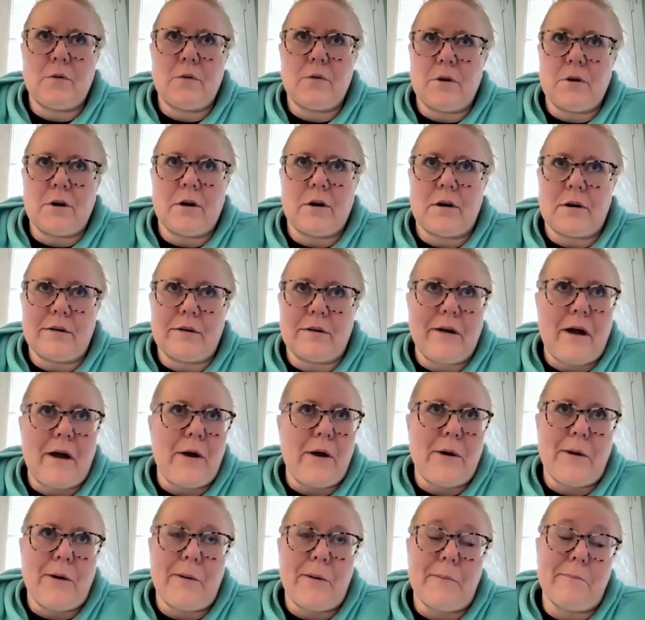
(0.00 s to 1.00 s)
or
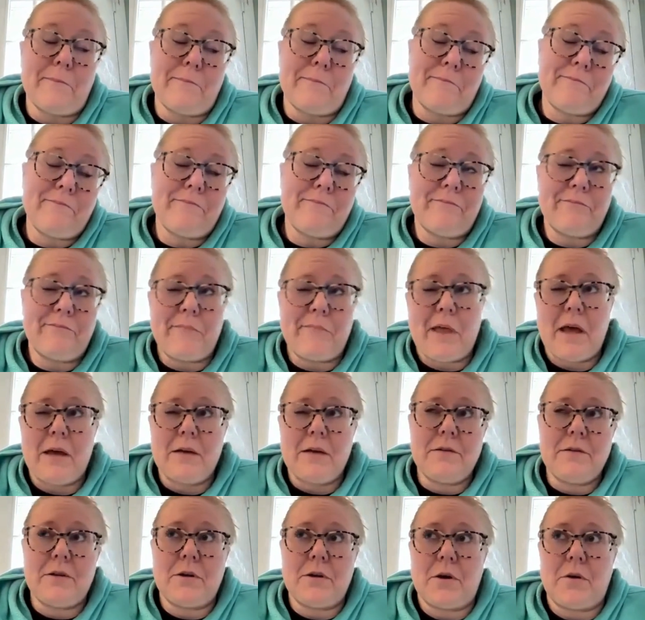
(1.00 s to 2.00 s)

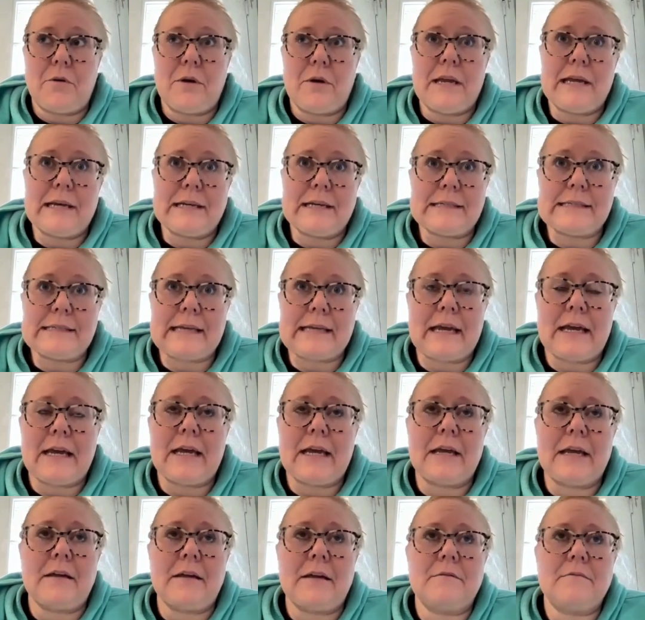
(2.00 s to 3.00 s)

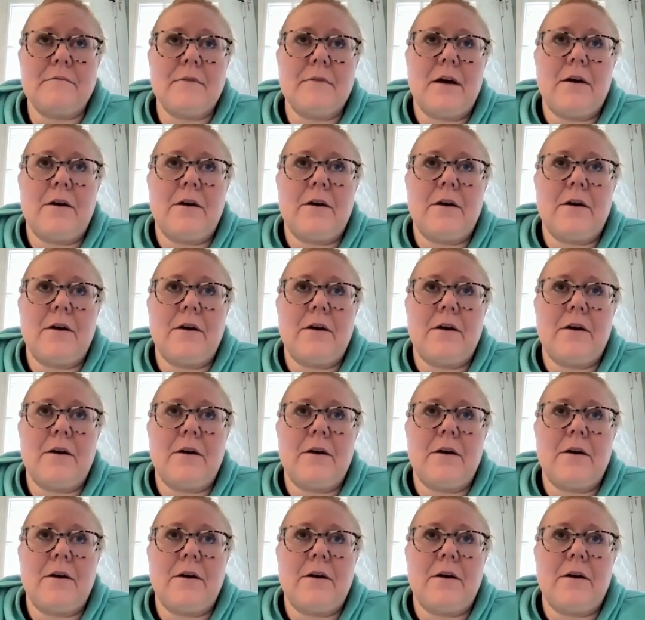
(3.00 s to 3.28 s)
ESA